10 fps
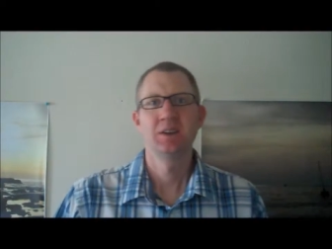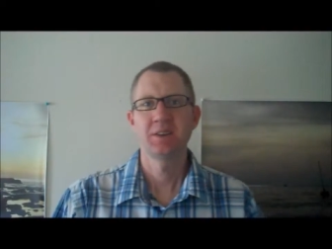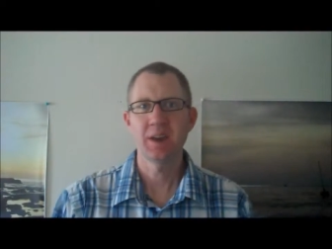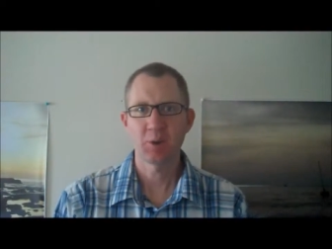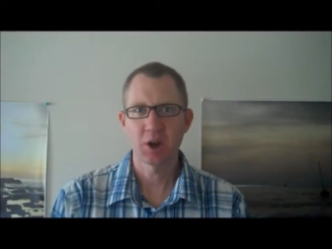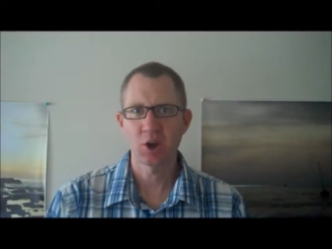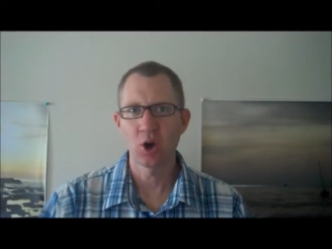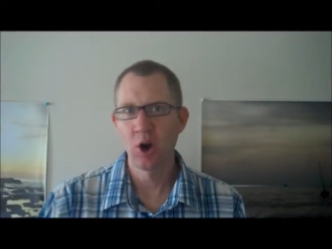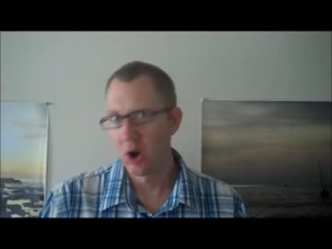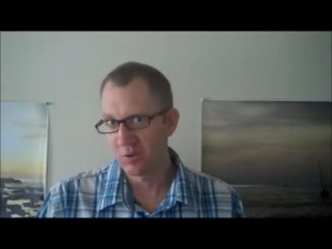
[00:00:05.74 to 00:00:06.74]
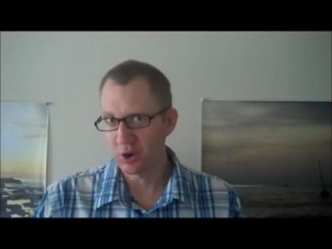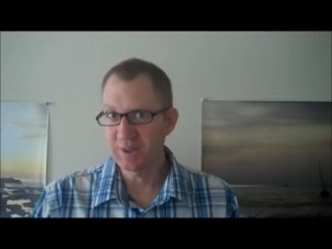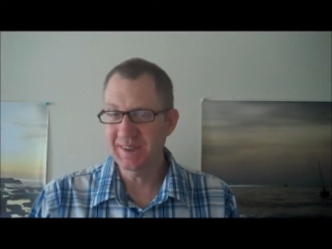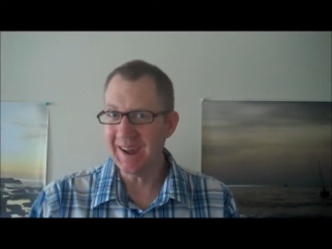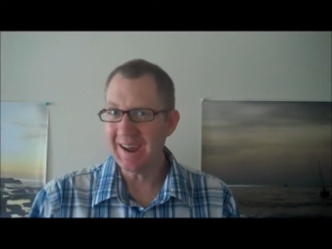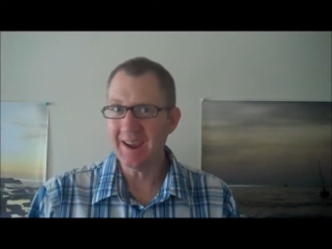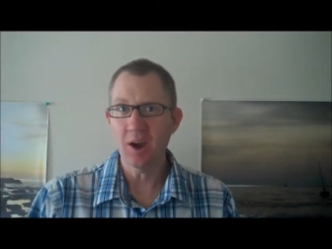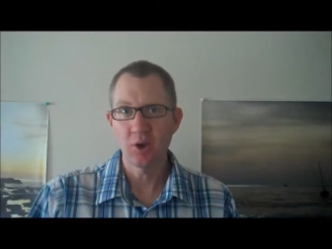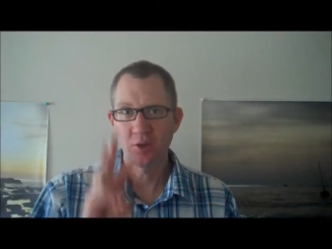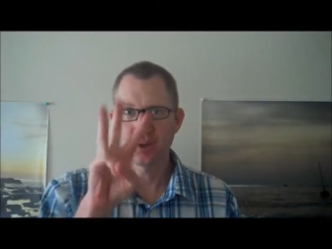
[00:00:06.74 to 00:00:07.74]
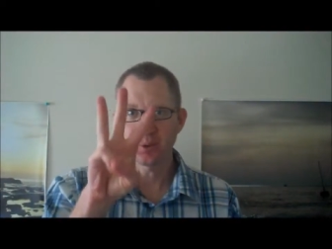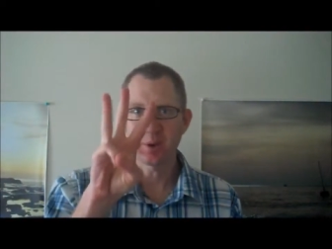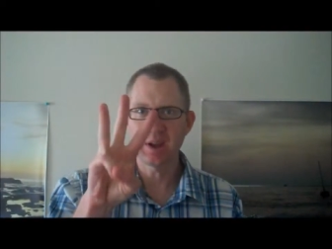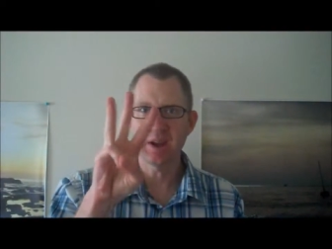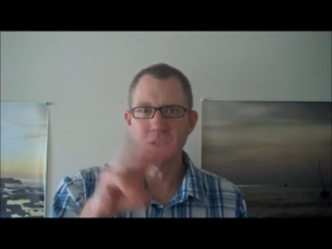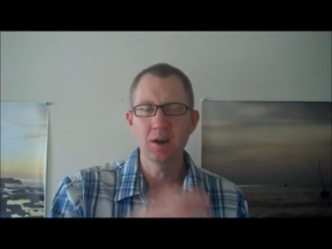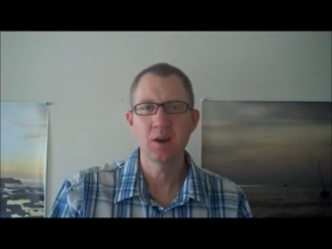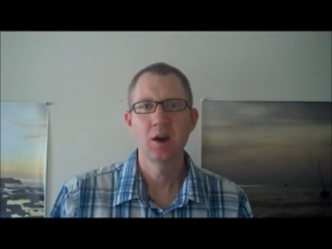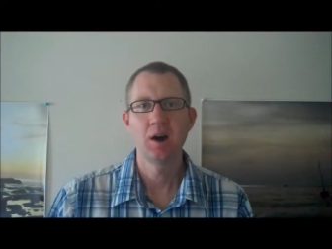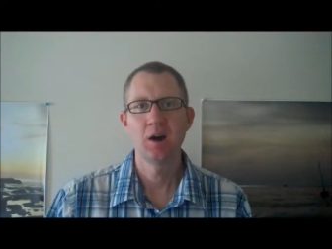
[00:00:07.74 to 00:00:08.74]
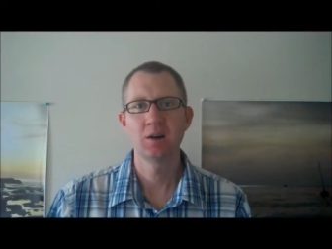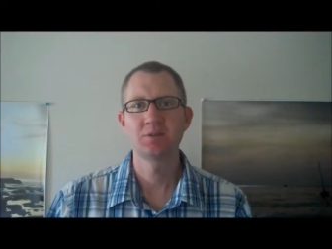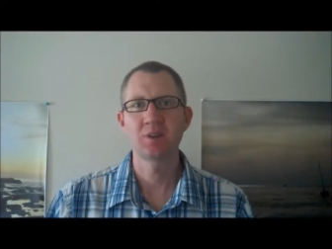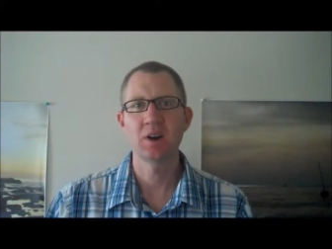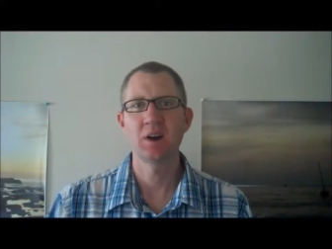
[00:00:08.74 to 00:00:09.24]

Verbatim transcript: today we're going to go over day 3 of